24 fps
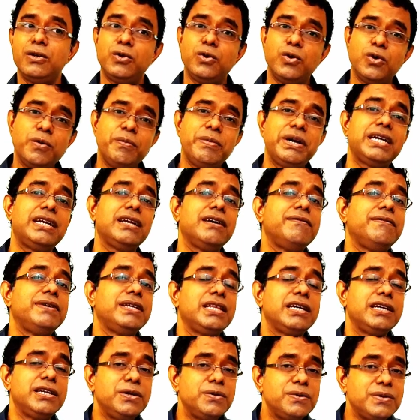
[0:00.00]
no matter
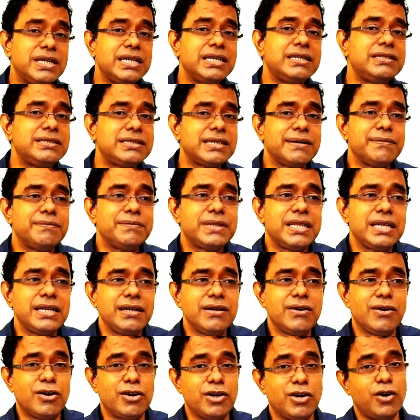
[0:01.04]
whether you did
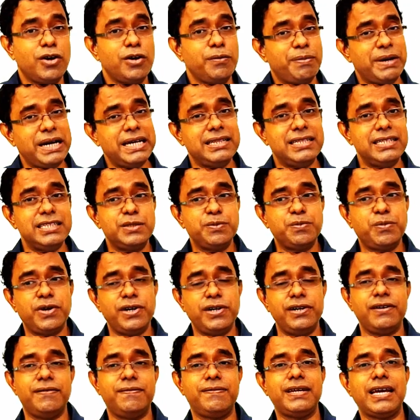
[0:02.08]
something or not by this
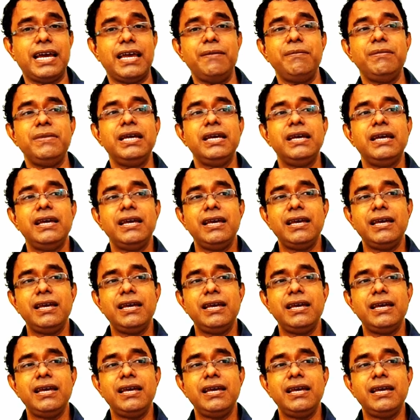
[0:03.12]
point of time,